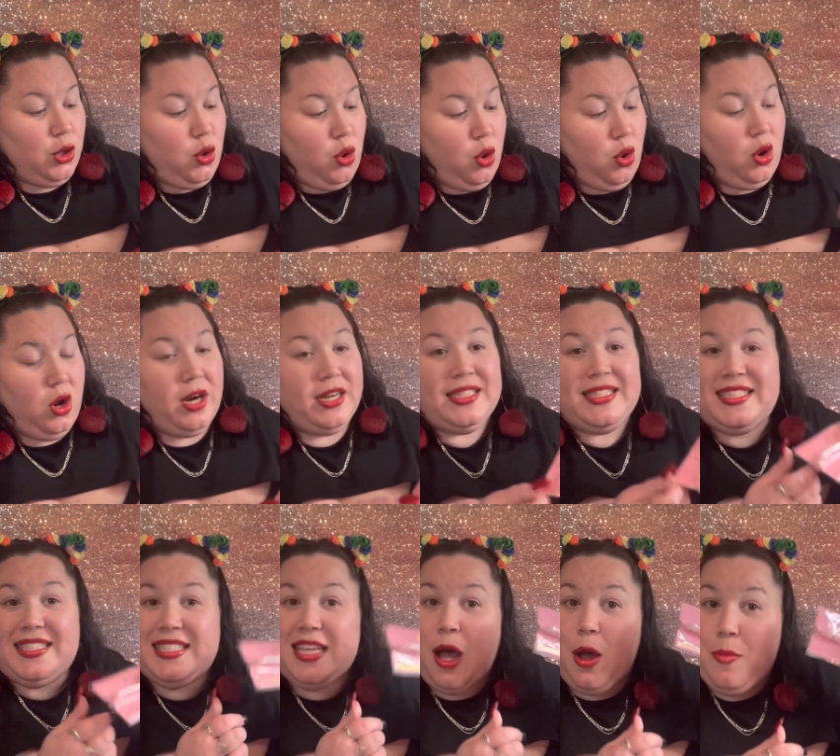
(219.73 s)

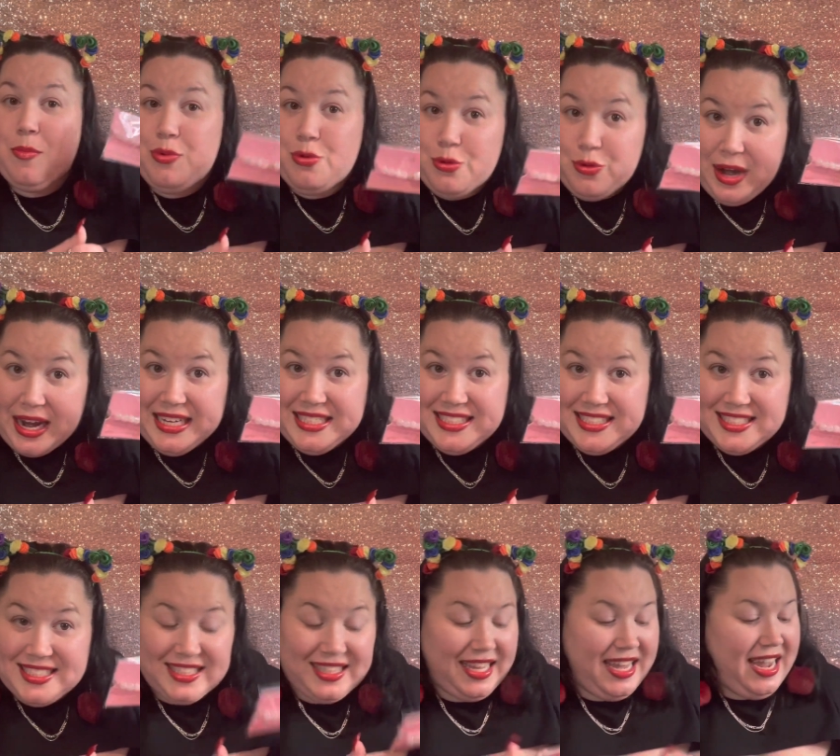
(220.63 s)
Quartz
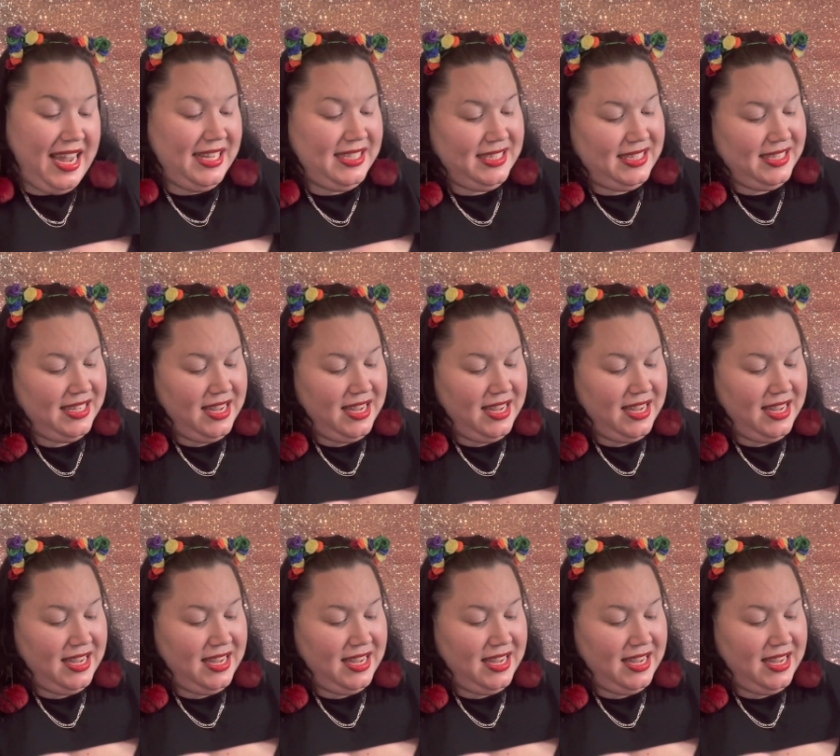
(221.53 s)
bracelet.